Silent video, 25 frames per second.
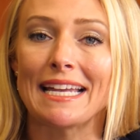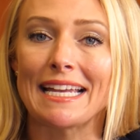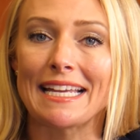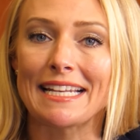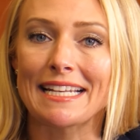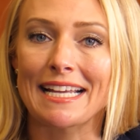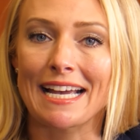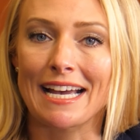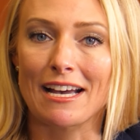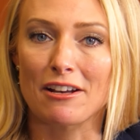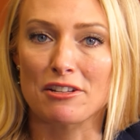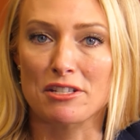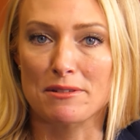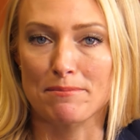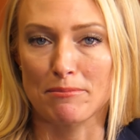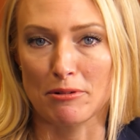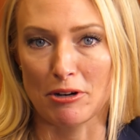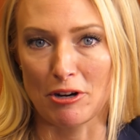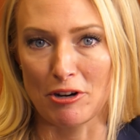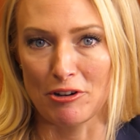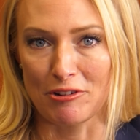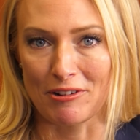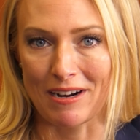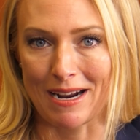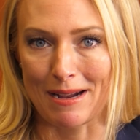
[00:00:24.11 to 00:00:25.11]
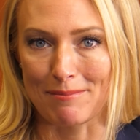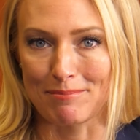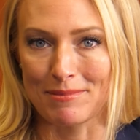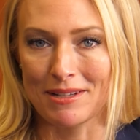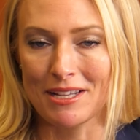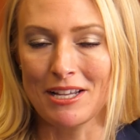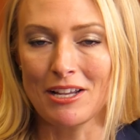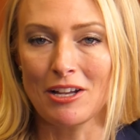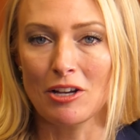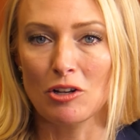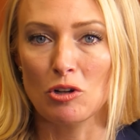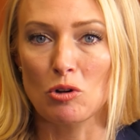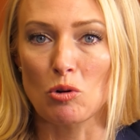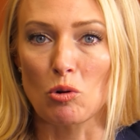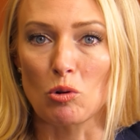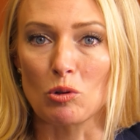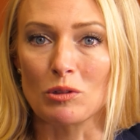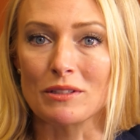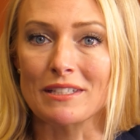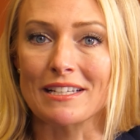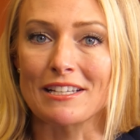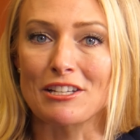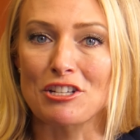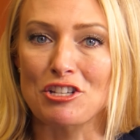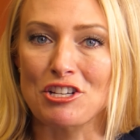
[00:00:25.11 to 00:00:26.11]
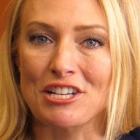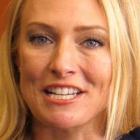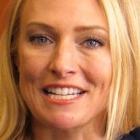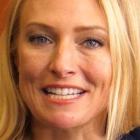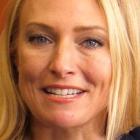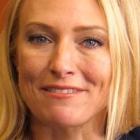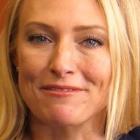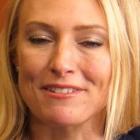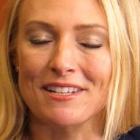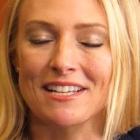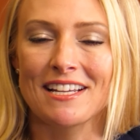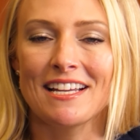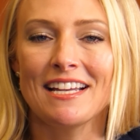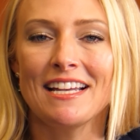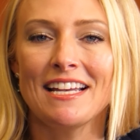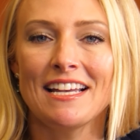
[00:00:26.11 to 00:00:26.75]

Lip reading: in-house program called Achieve.